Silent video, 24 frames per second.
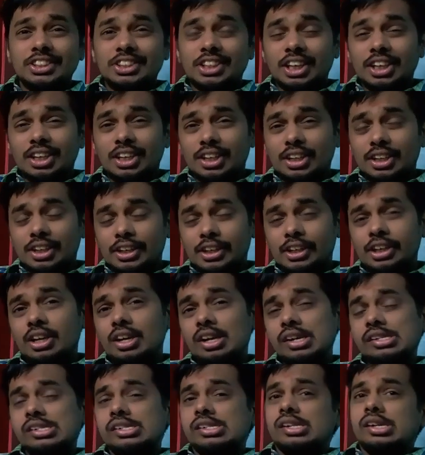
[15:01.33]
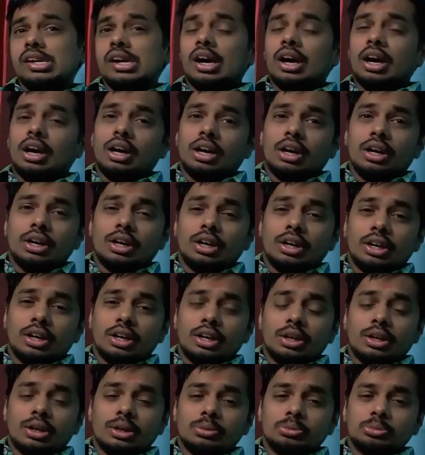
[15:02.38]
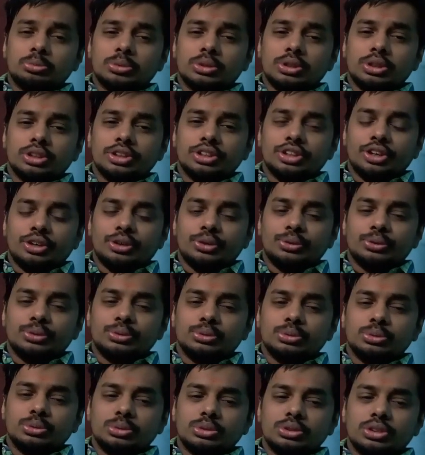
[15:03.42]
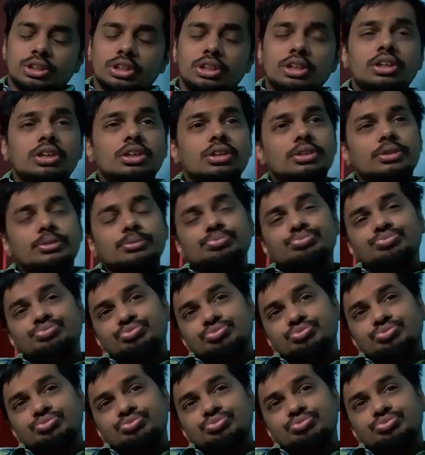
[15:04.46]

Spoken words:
it uh, you know uh,